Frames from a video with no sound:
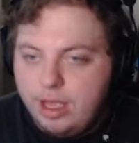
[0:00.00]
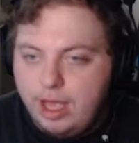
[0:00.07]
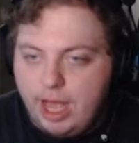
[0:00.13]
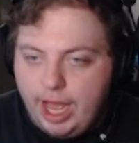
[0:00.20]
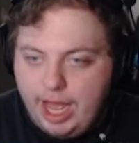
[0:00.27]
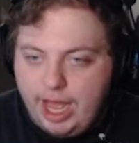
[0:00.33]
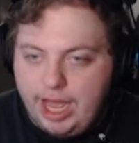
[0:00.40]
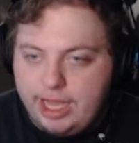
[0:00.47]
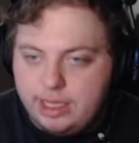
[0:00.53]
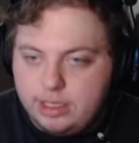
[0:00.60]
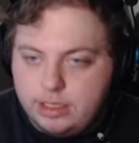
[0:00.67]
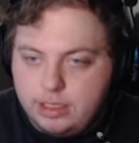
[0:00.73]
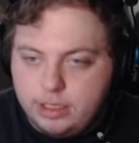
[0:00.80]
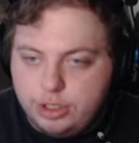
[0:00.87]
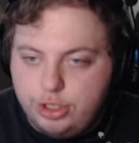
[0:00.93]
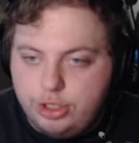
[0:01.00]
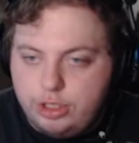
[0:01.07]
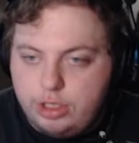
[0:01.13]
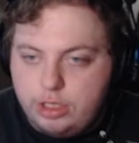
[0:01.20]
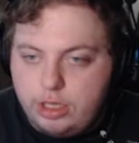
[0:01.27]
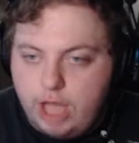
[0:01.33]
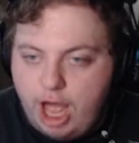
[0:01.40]

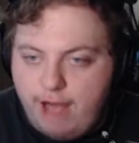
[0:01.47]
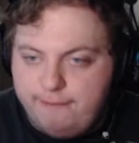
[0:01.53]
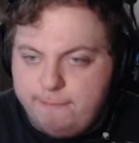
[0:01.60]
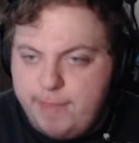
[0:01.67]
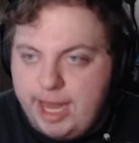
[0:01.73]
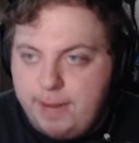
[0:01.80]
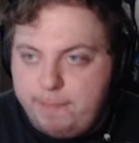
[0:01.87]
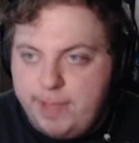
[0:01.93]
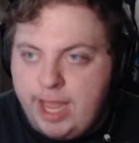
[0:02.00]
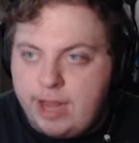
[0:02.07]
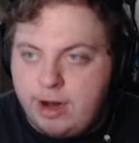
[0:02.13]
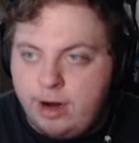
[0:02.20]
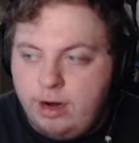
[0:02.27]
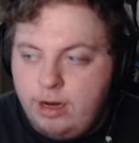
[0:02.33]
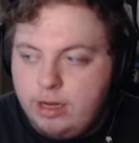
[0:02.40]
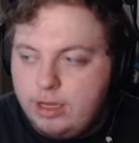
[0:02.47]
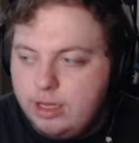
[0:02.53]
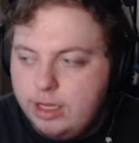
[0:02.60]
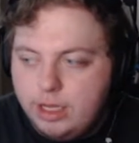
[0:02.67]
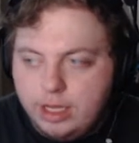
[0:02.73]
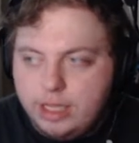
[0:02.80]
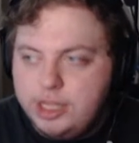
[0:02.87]
Off meta picker.
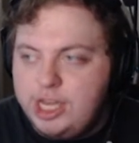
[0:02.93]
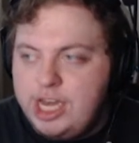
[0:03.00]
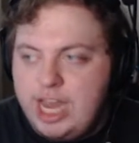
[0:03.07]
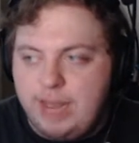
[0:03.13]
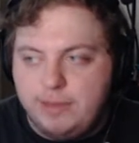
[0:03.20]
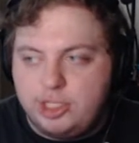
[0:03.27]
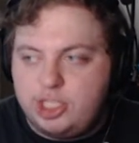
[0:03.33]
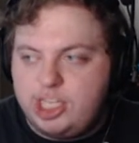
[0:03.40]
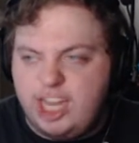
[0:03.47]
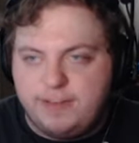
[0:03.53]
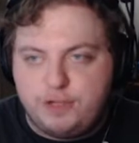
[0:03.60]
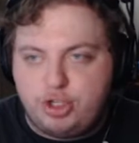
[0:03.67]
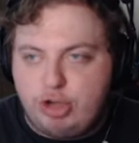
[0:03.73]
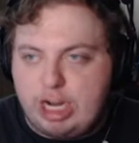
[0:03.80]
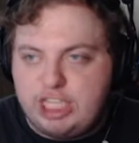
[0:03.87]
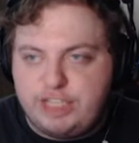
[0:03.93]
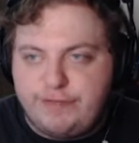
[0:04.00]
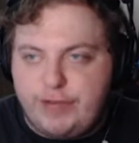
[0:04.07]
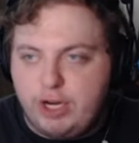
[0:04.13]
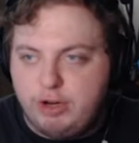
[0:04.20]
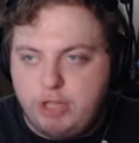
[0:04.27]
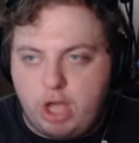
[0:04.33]
The name itself strikes
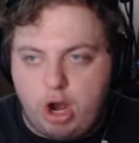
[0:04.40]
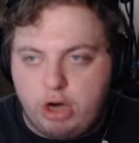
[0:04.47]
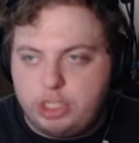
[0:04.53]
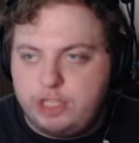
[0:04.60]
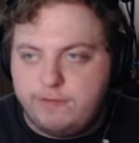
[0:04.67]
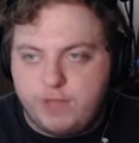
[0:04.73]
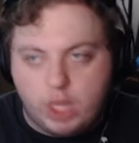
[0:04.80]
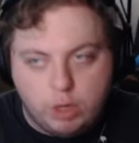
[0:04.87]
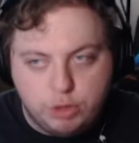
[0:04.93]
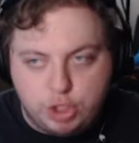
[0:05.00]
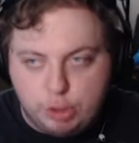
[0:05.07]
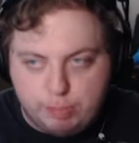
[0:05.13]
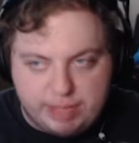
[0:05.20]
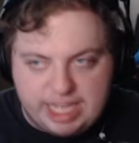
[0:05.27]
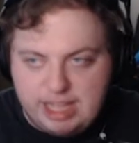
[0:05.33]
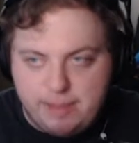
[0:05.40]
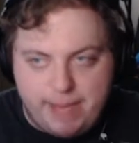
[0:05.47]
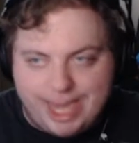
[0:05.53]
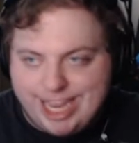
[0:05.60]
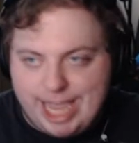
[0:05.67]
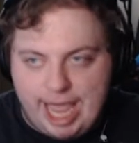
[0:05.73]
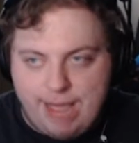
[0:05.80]
fear in the hearts of those who play the
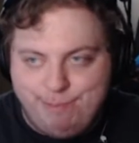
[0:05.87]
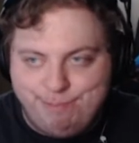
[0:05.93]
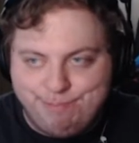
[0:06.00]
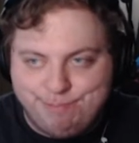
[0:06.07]
metagame.